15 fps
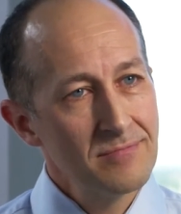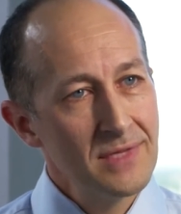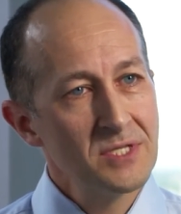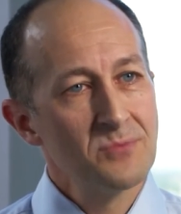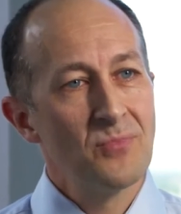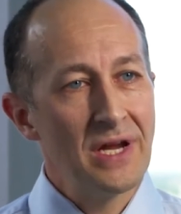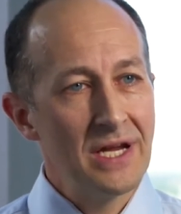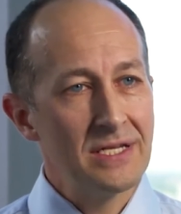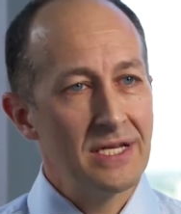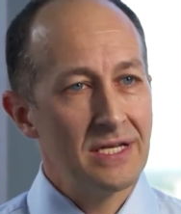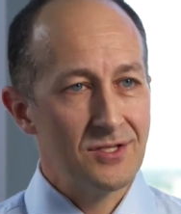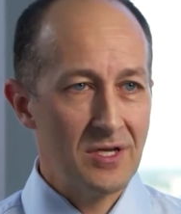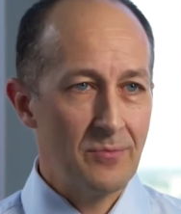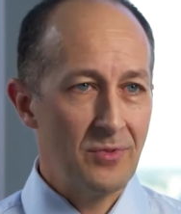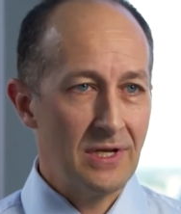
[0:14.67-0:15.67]
let's break it
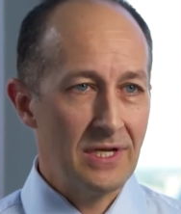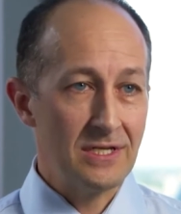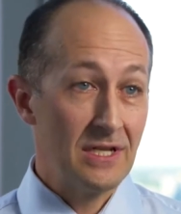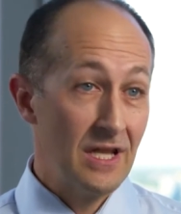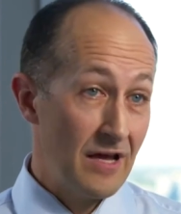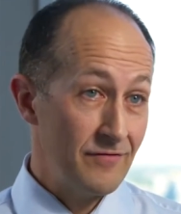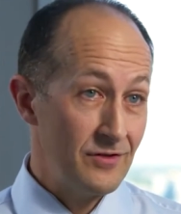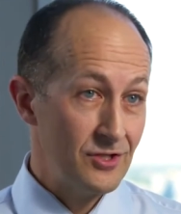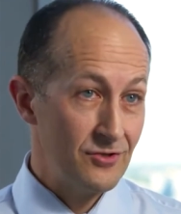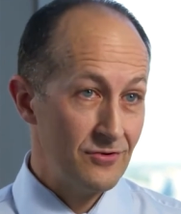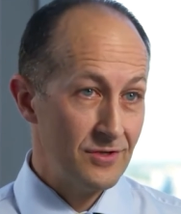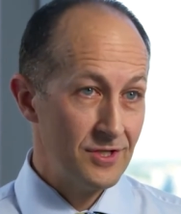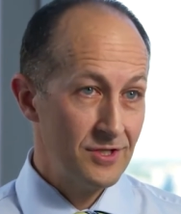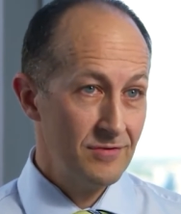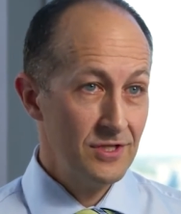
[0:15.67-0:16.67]
down separately into life
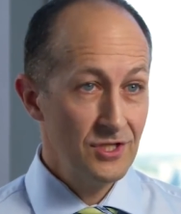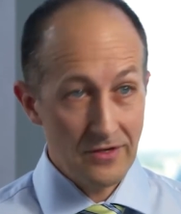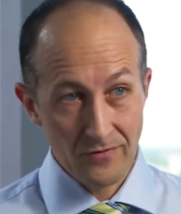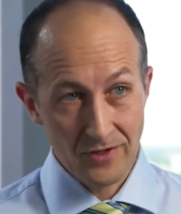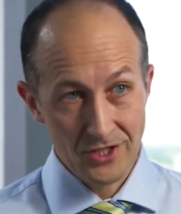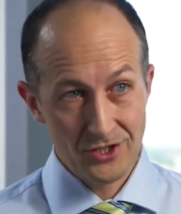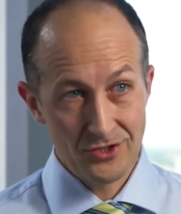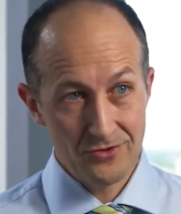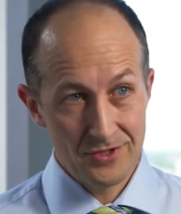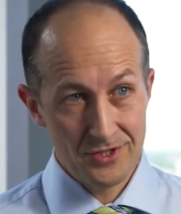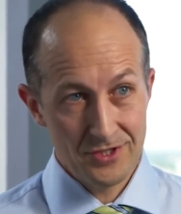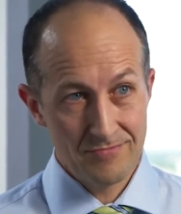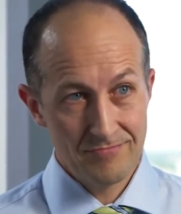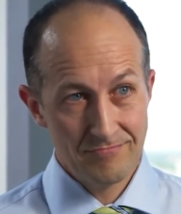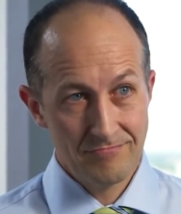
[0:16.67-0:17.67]
insurance and general
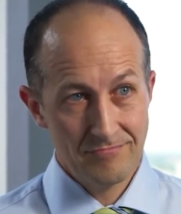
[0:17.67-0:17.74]
insurance.